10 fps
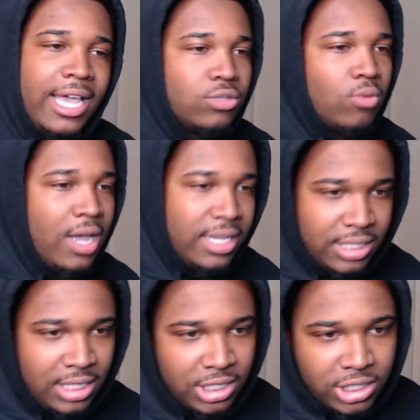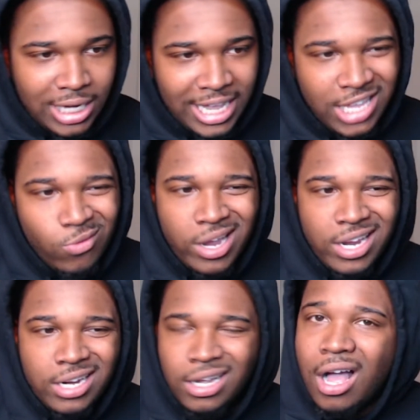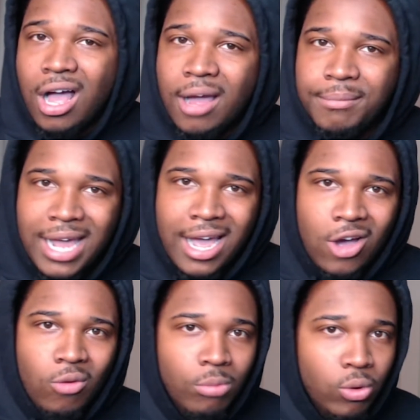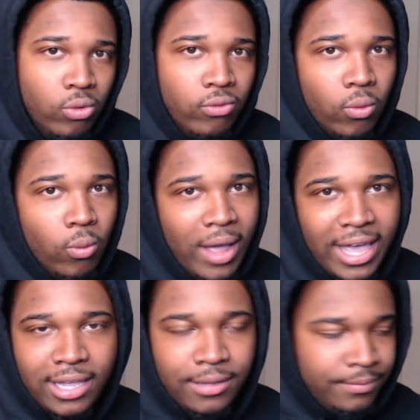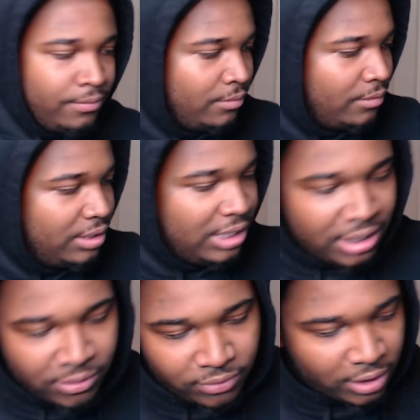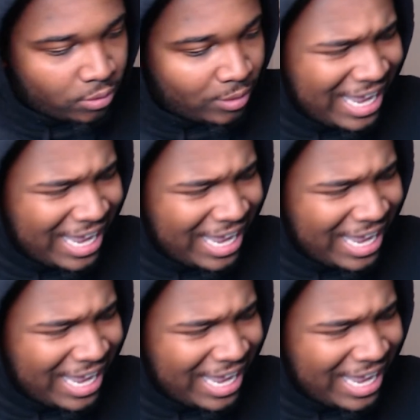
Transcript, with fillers: X, Y, and Z and shit. Like he ready to calm down, move away, get the fuck away.